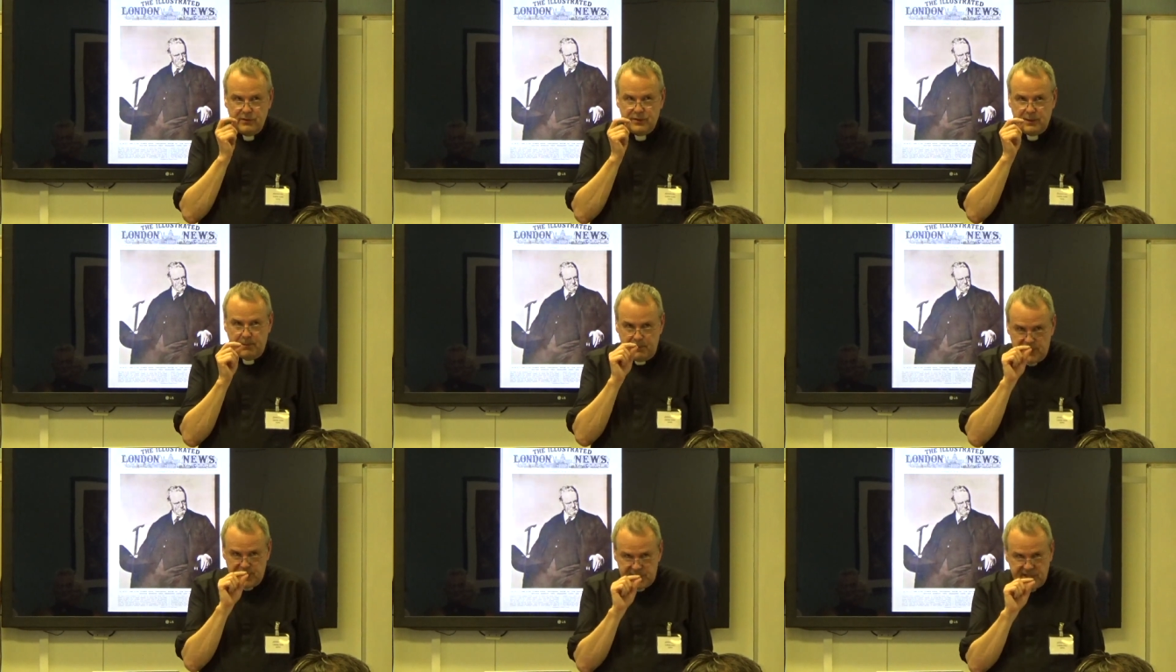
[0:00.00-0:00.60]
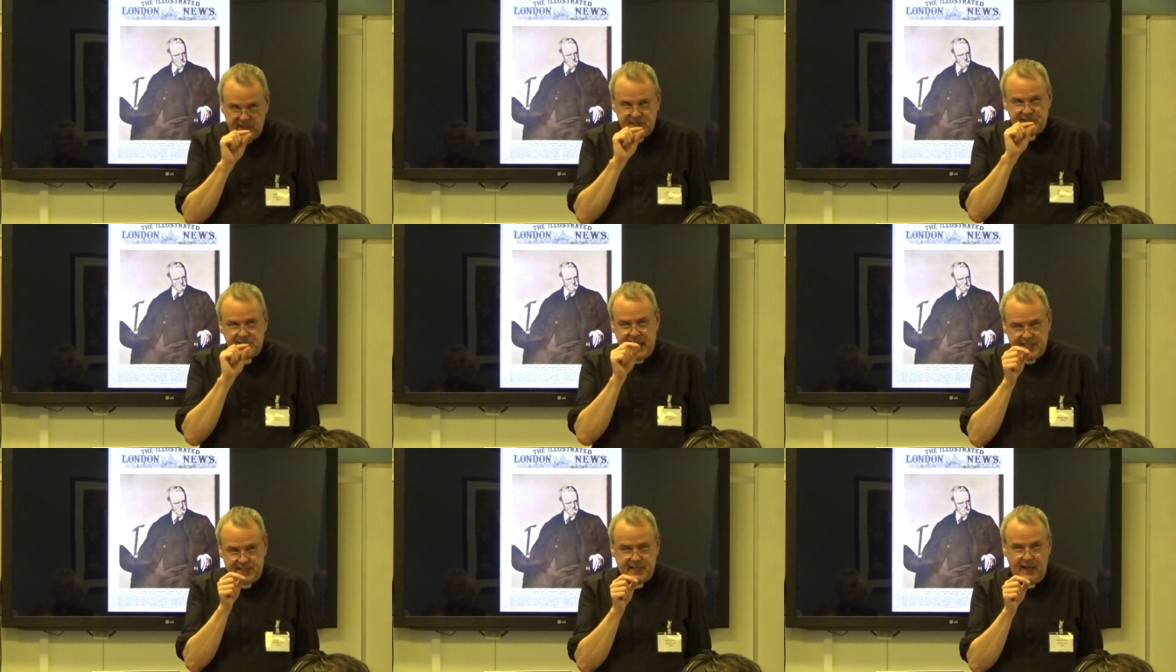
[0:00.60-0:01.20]
the, the,
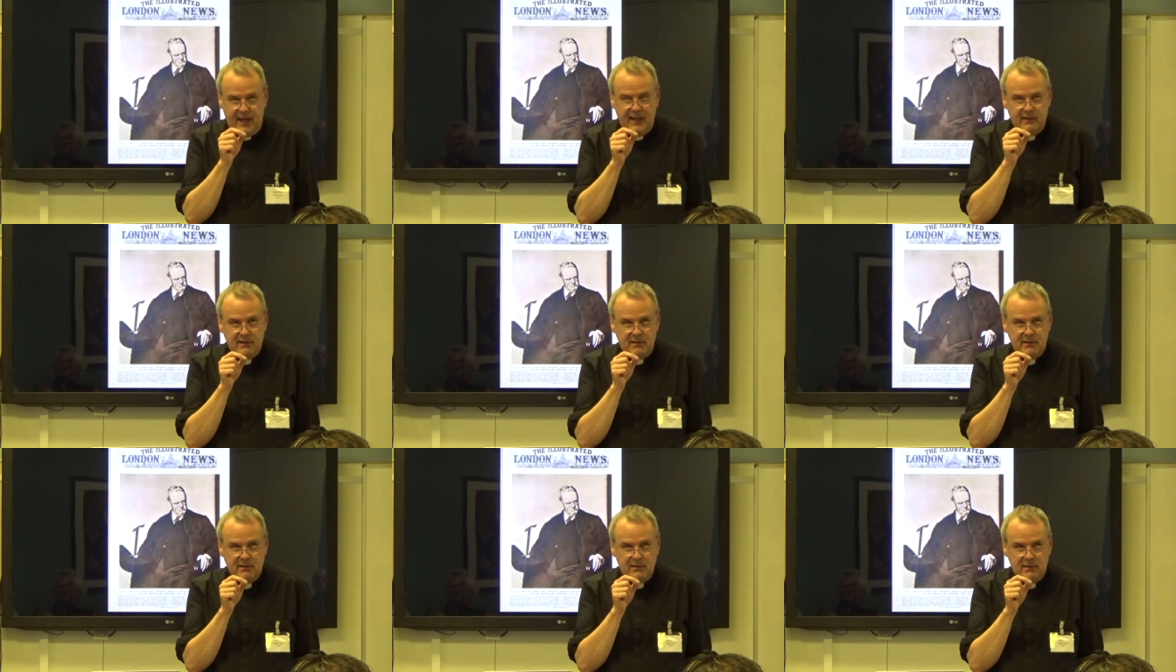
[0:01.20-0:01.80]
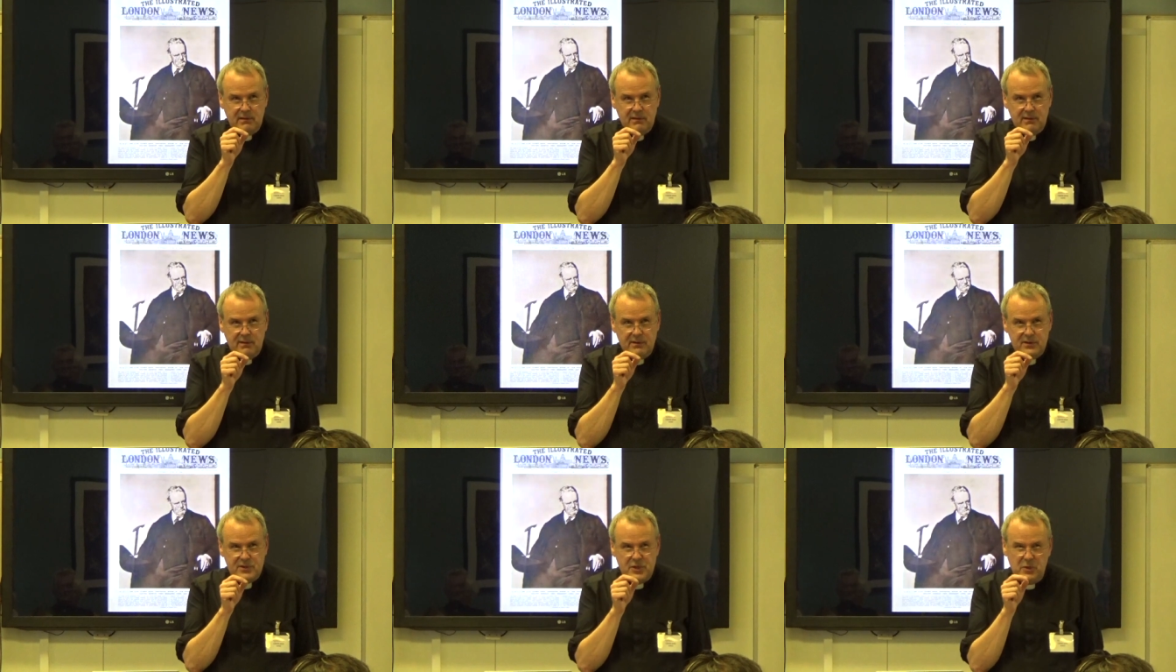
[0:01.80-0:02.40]
successor
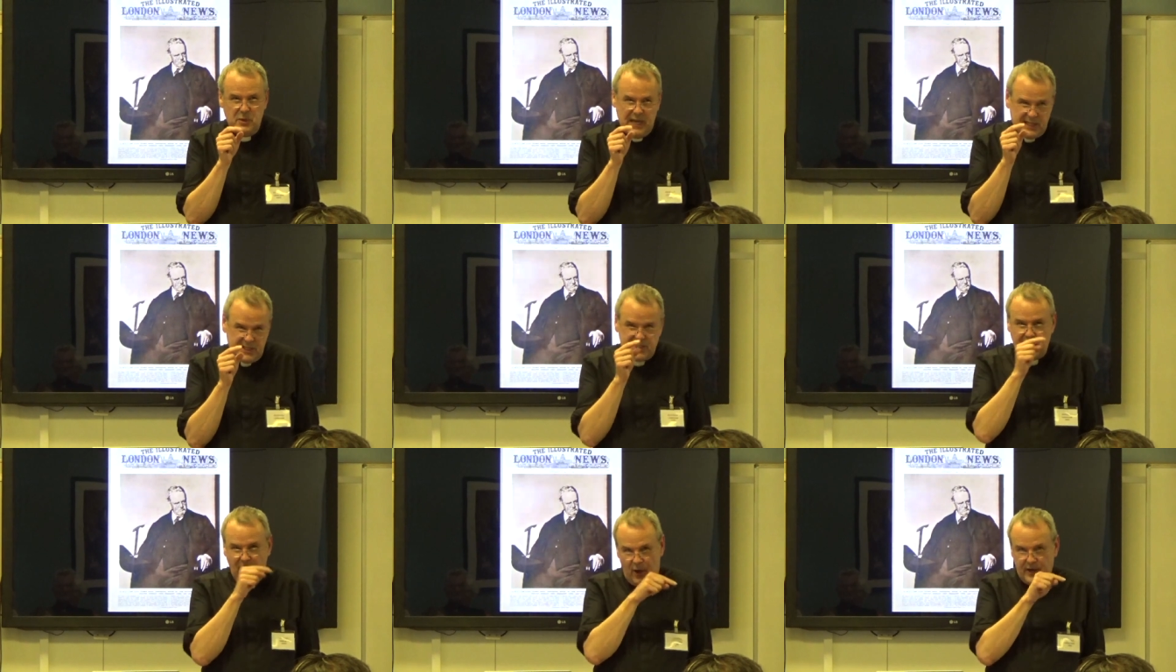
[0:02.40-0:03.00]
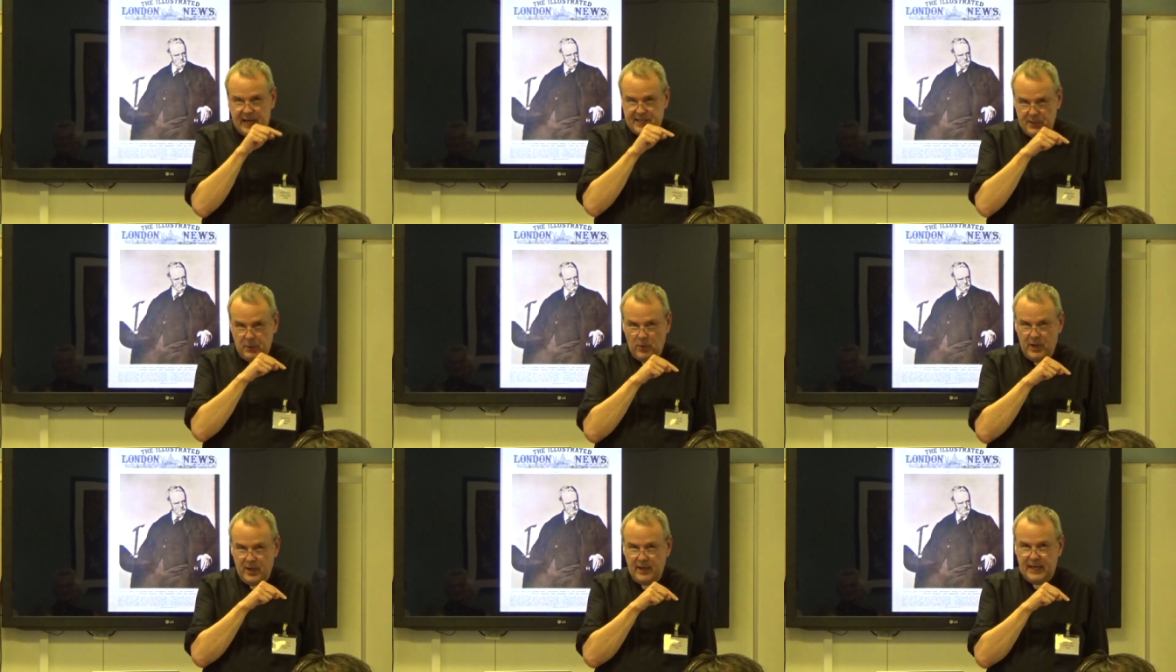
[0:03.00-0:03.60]
to his slot, as it
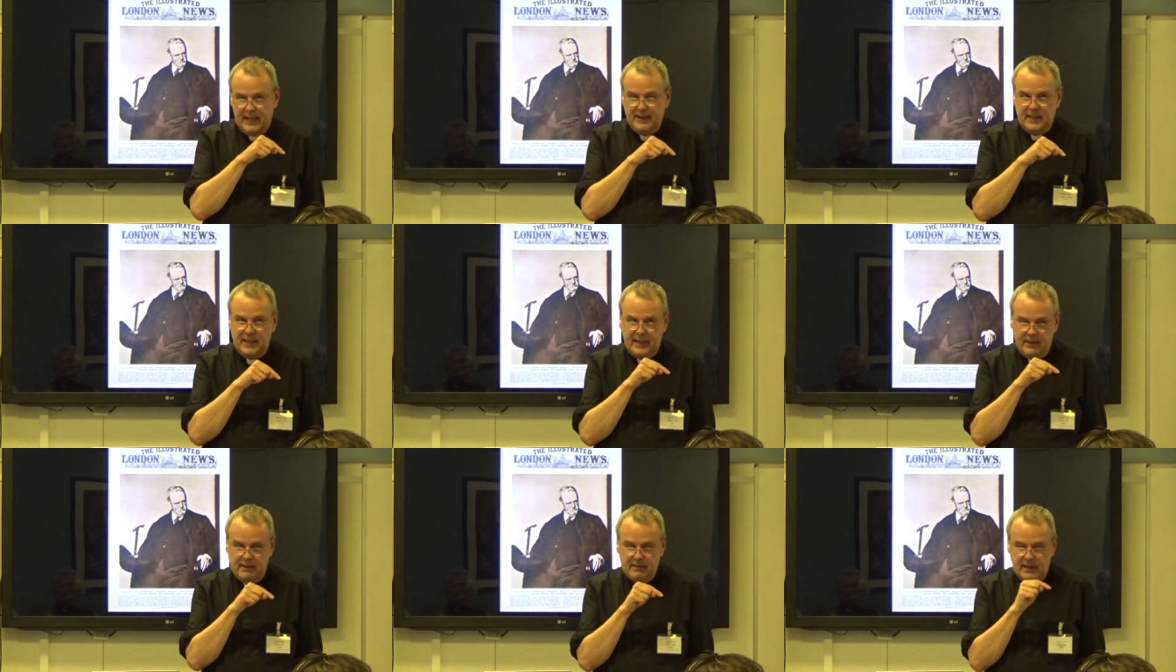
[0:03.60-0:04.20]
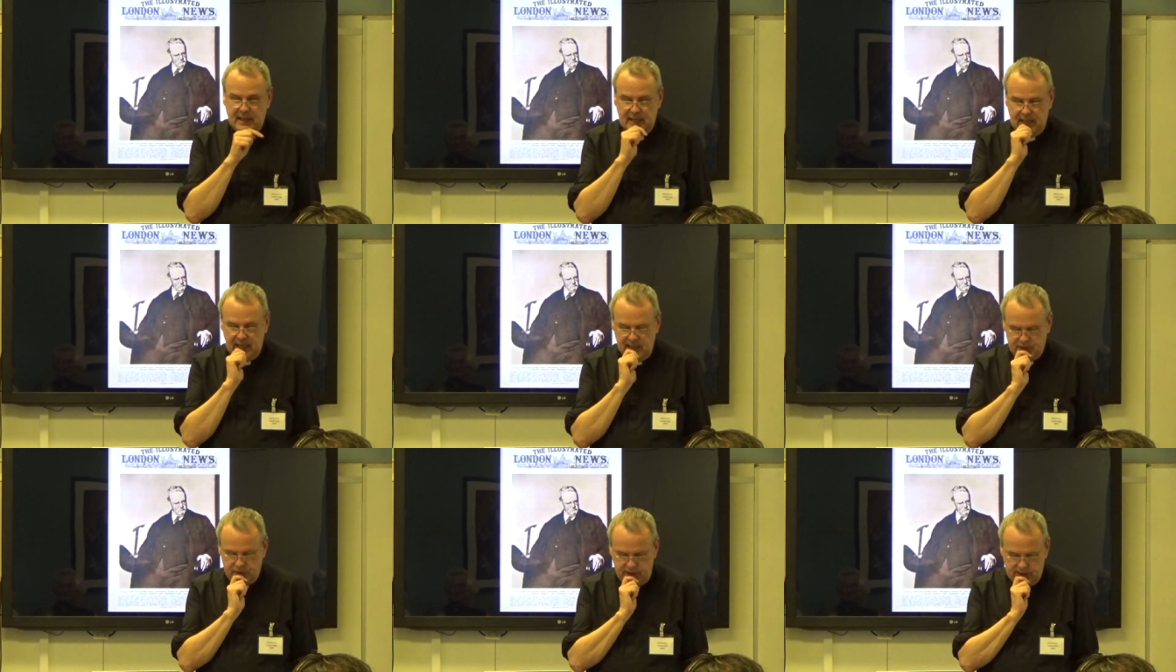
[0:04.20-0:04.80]
were, in the
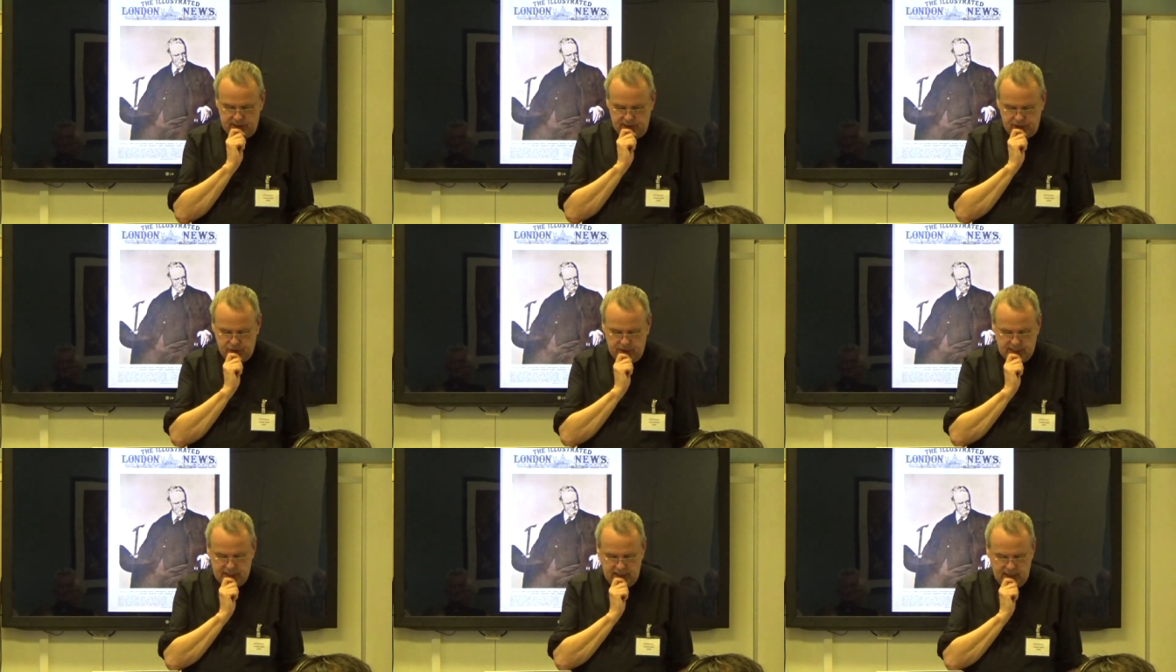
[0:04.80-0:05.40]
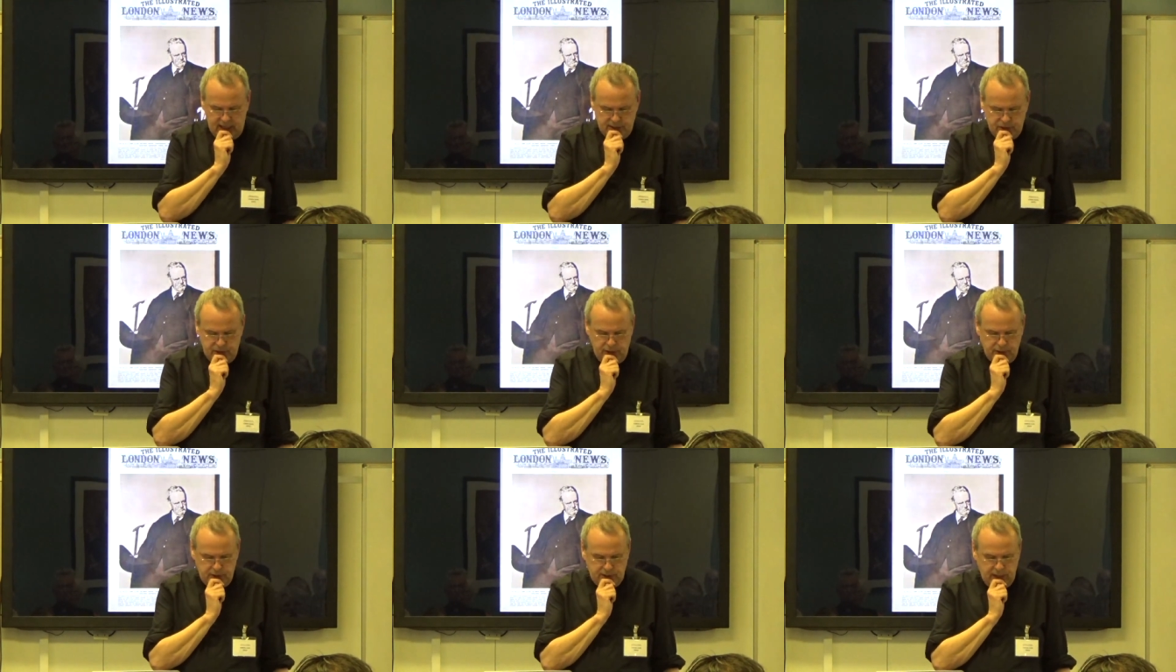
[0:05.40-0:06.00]
uh, Illustrated London
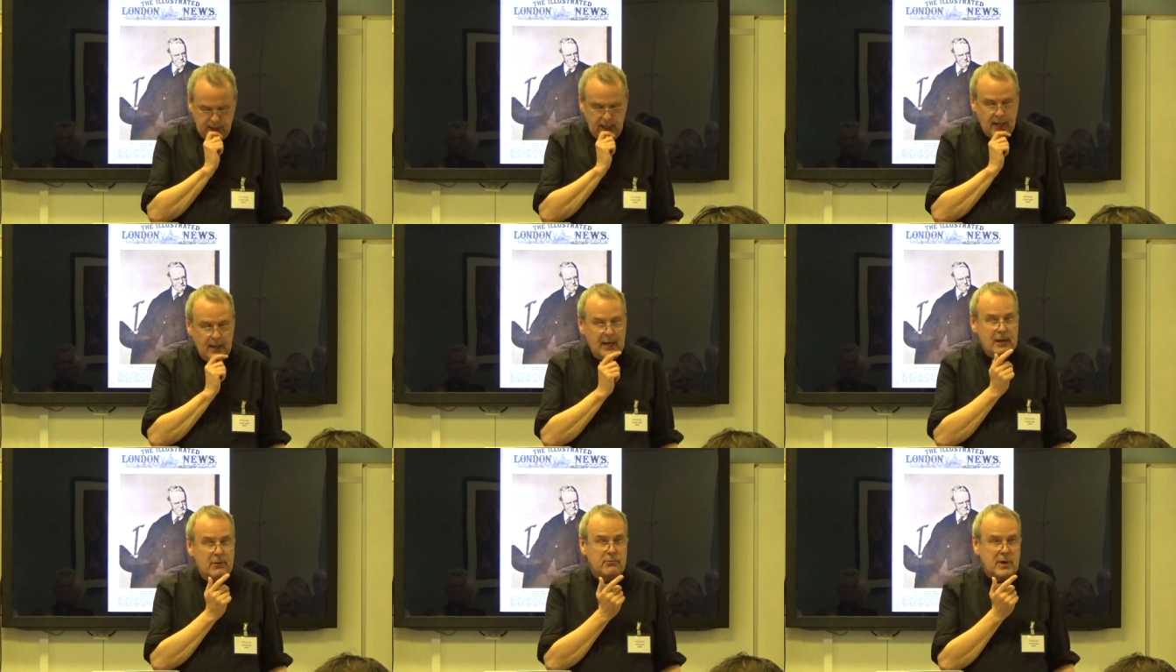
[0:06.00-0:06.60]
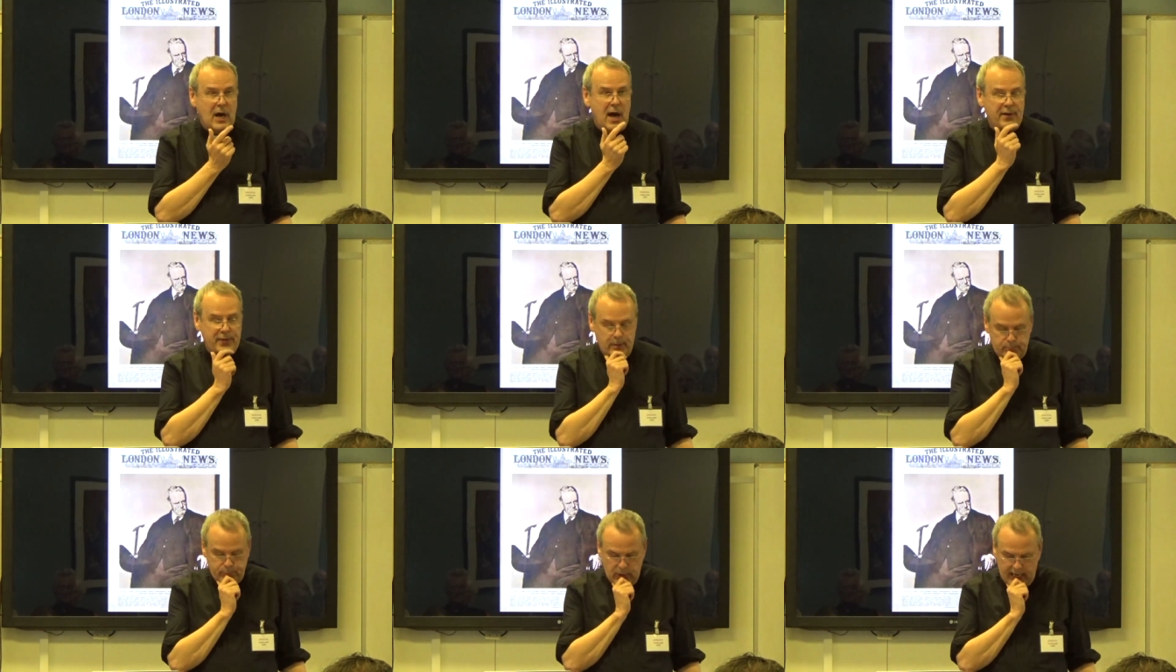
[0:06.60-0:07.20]
News, uh, Arthur
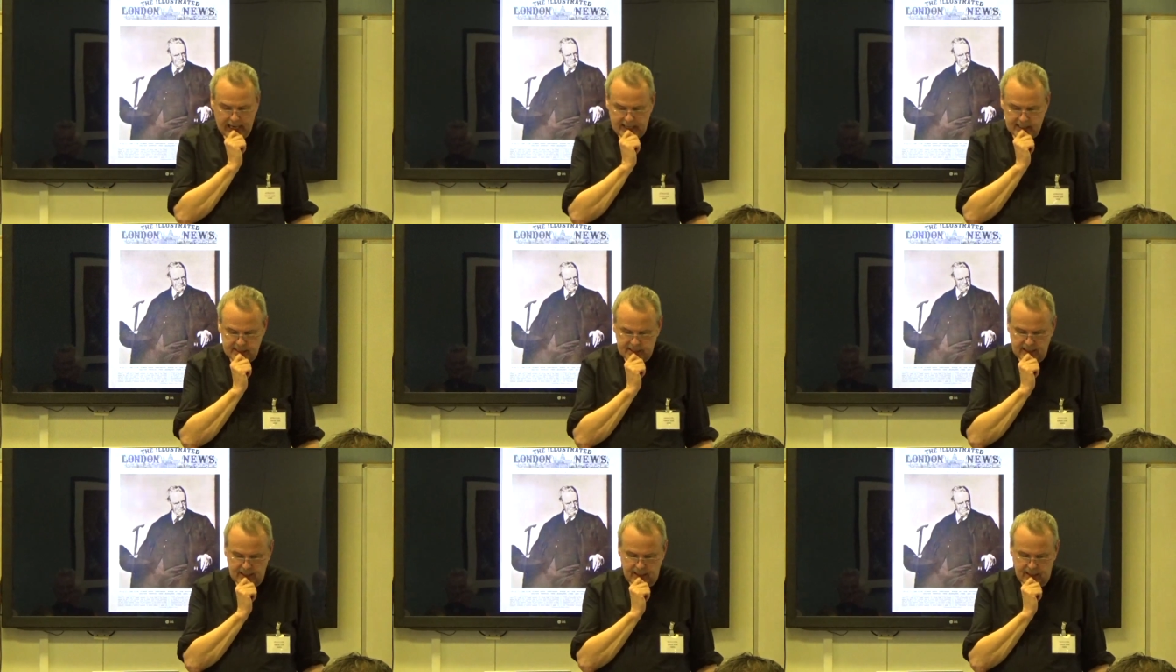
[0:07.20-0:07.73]
Bryant,